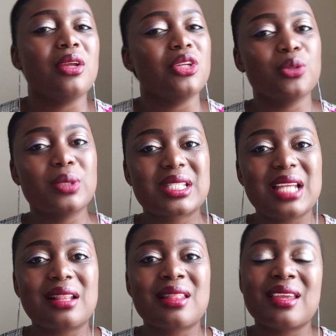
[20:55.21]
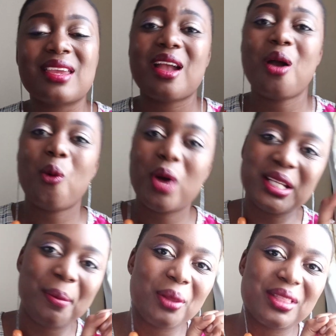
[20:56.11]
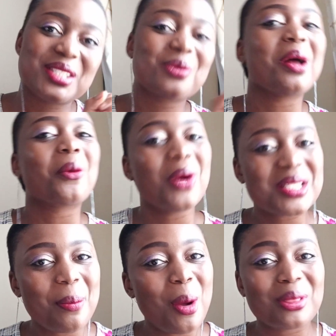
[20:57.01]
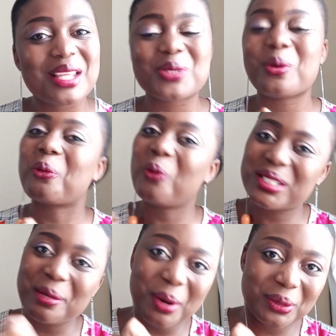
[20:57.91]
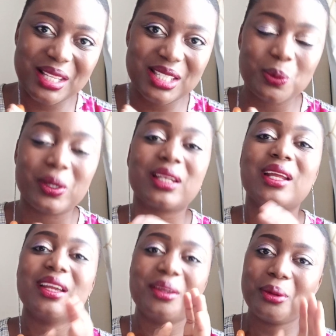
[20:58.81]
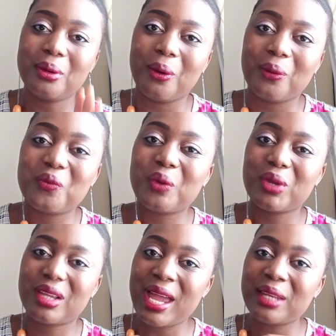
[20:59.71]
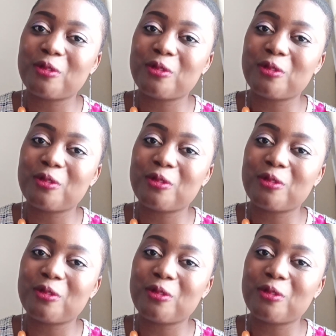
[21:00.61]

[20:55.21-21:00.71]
you will start thinking, what about this one? What about this one? What about this one? We kind